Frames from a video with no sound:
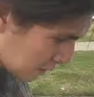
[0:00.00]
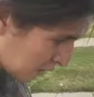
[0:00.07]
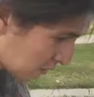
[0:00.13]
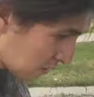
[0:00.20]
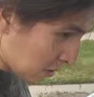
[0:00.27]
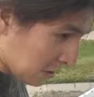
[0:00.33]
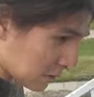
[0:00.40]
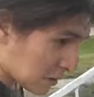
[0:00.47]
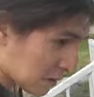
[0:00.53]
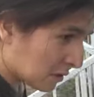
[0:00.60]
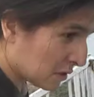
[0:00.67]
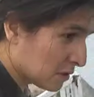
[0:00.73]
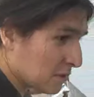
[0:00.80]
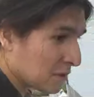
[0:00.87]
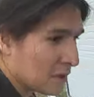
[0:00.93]
always,
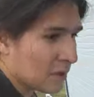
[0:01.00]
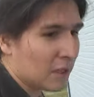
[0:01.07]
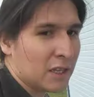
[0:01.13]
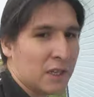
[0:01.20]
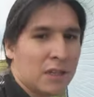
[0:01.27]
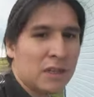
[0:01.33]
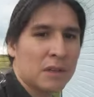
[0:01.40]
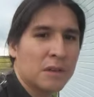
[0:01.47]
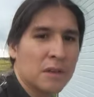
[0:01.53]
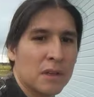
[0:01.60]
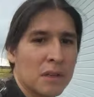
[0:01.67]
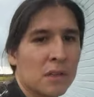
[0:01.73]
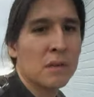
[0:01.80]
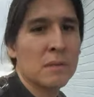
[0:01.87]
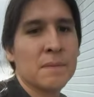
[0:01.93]
you know, like,
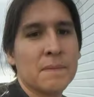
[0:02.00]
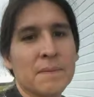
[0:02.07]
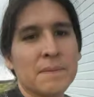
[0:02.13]
you know,